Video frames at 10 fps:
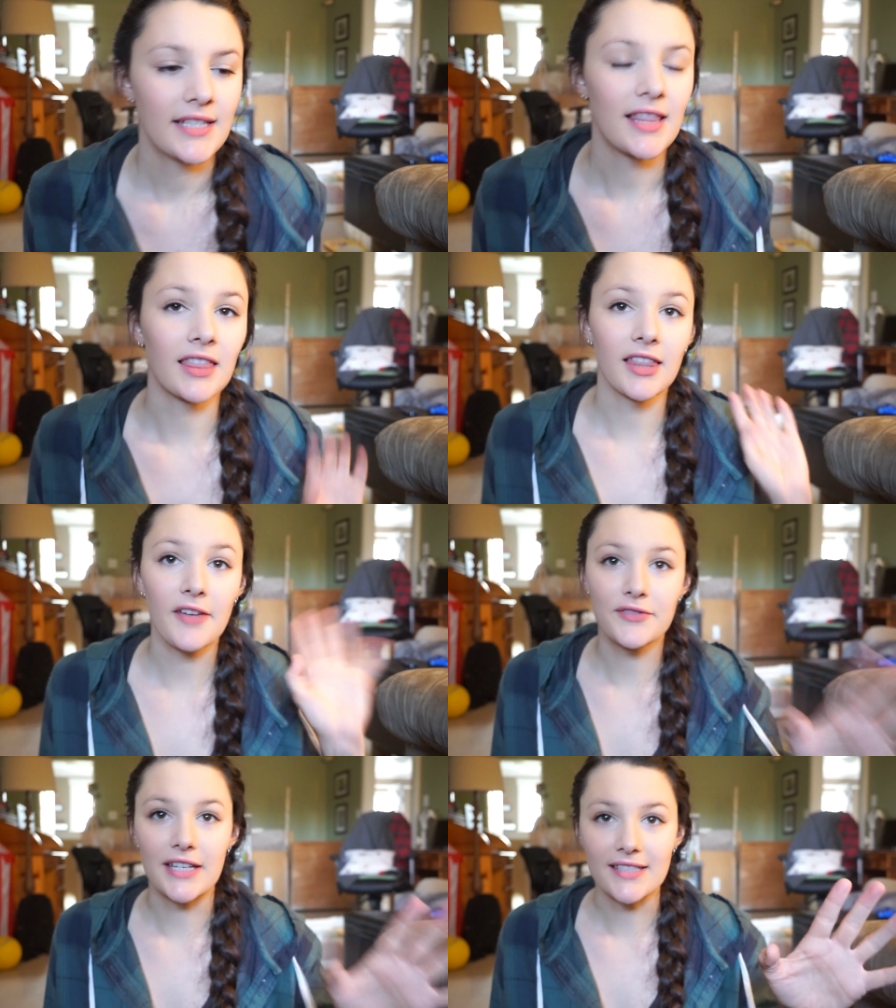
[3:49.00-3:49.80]

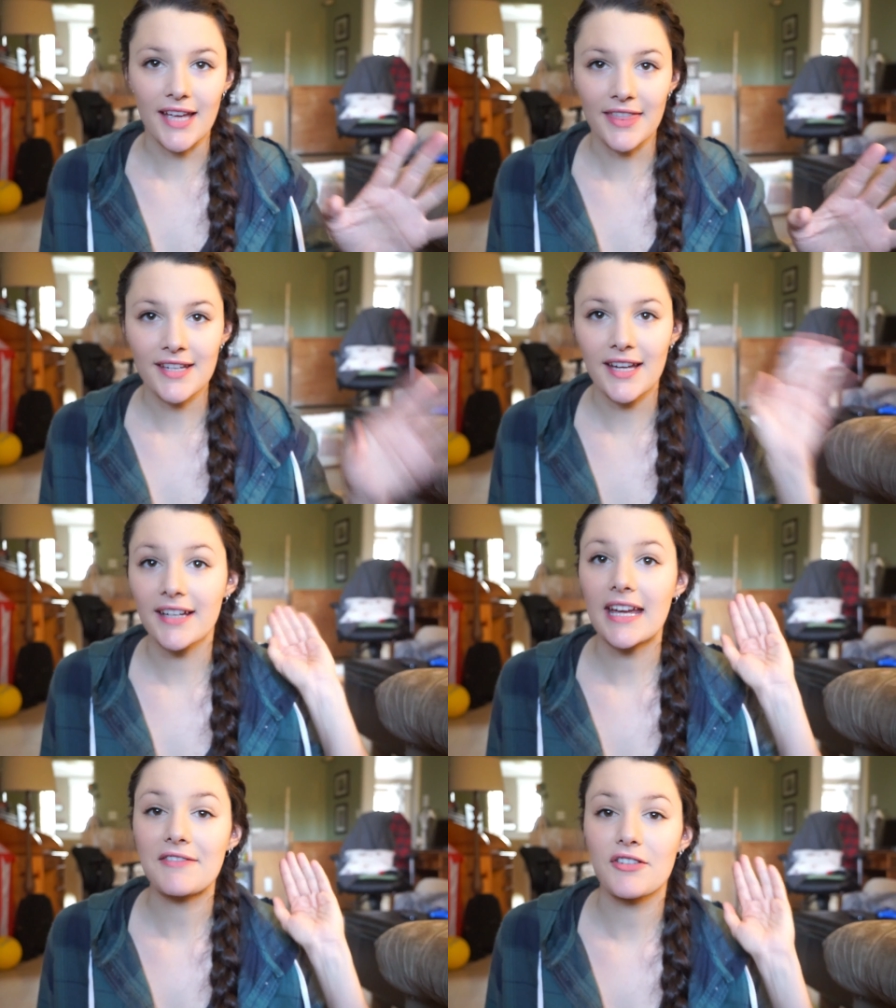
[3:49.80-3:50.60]
Loved it. I think I
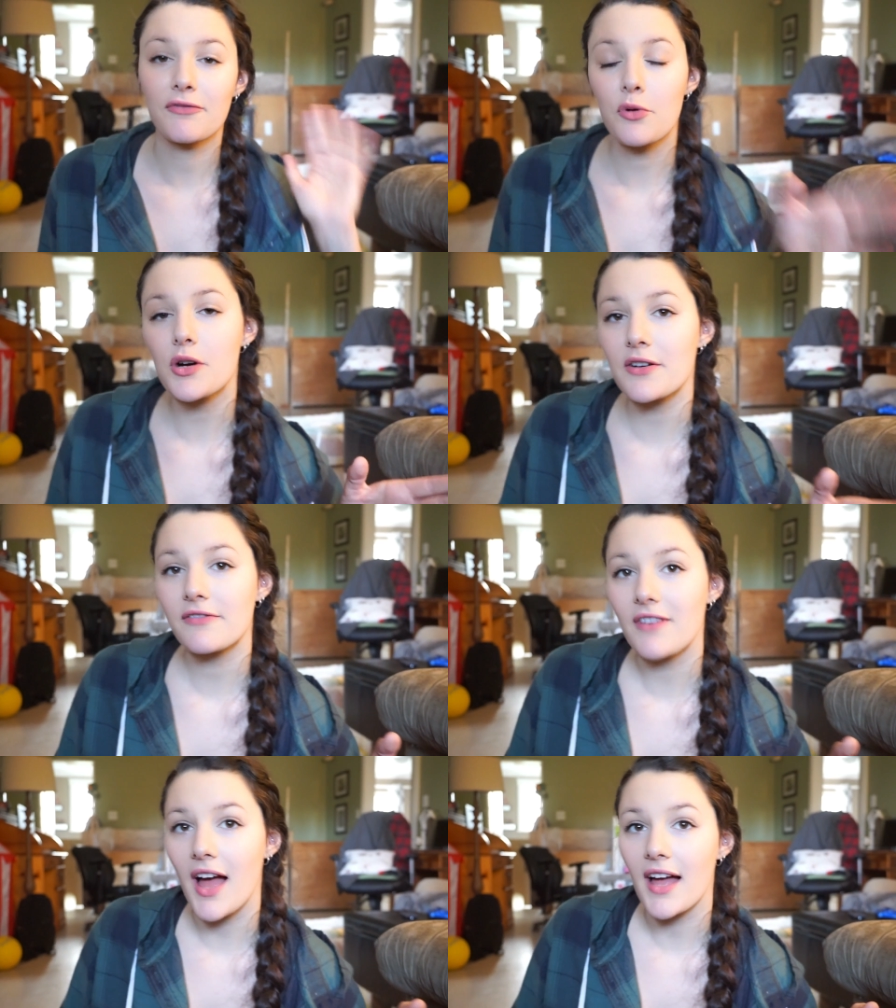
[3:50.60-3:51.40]
gave it a four out
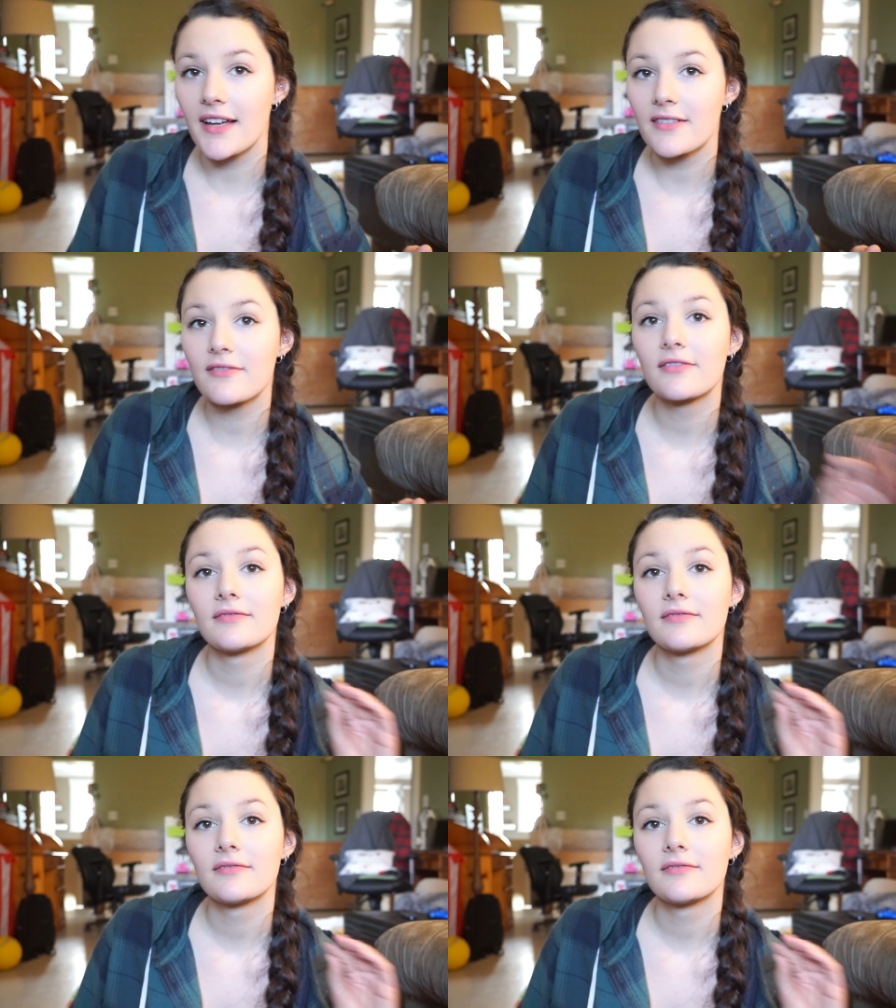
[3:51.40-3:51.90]
of five.